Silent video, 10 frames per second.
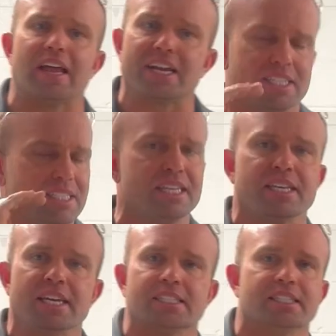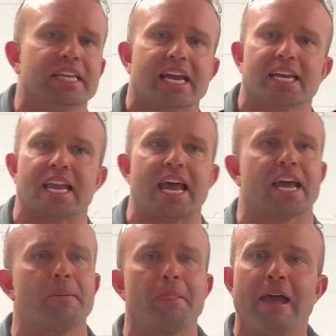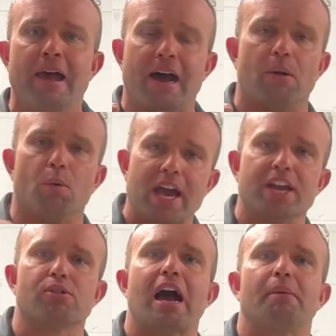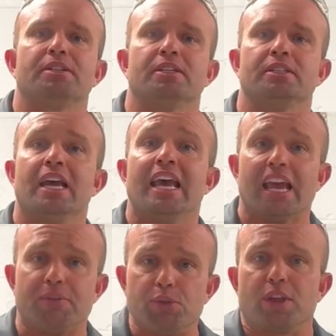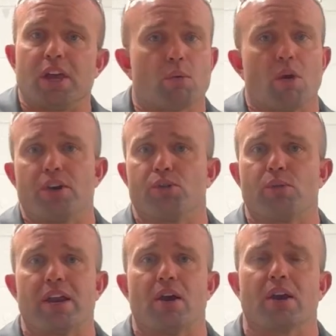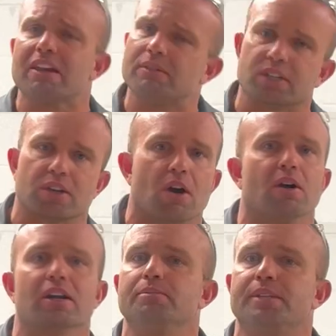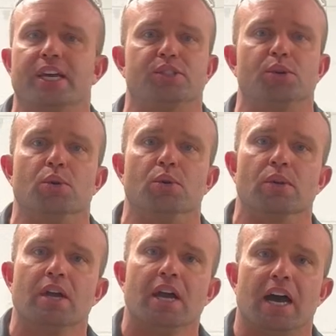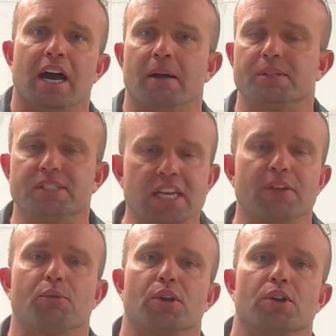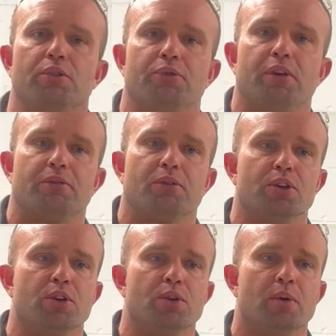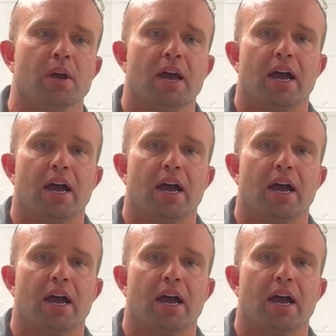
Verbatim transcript: I like to see things neck and neck. Weigh your options. If you think we're on your radar, give us a call. Come take a tour. See if we're a good fit for you.